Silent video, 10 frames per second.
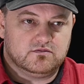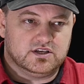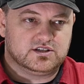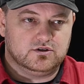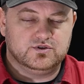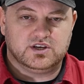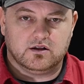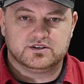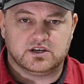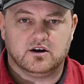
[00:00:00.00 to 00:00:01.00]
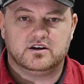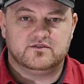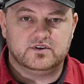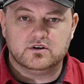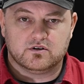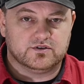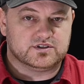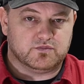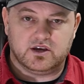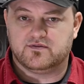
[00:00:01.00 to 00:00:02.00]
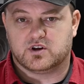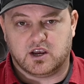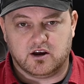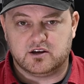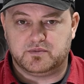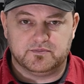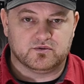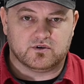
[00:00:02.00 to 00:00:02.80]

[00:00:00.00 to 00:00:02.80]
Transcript: It's a utilitarian vehicle that's made for carrying people